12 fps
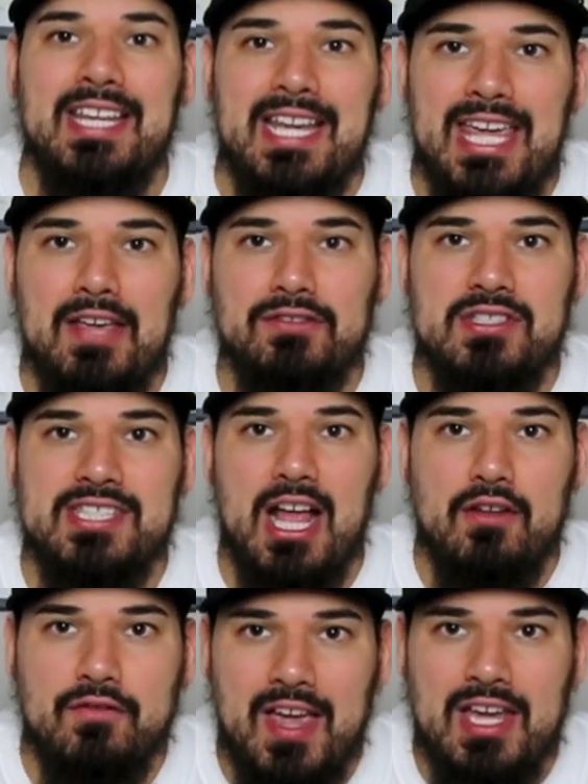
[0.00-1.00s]
the gift of
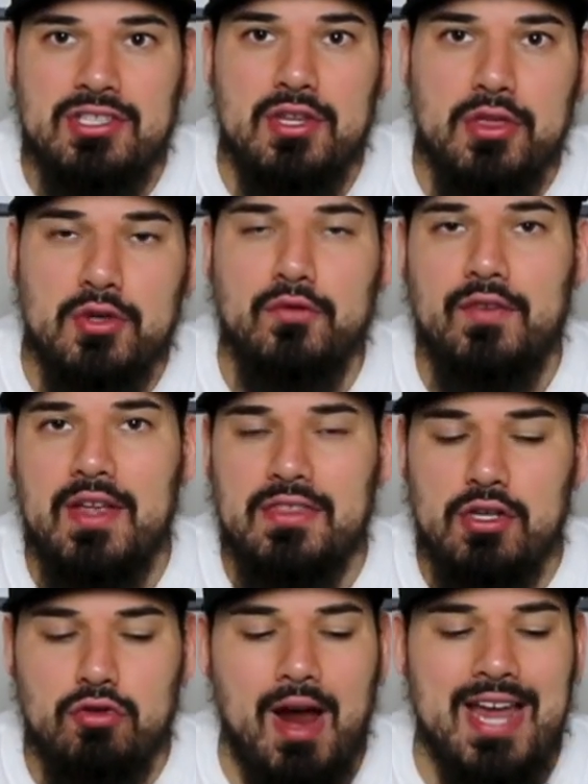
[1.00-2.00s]
salvation through faith
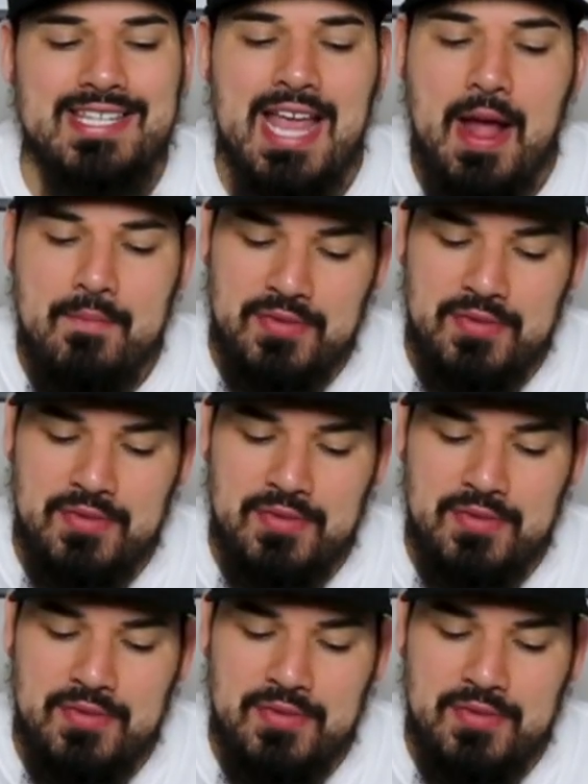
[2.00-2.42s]
in Christ,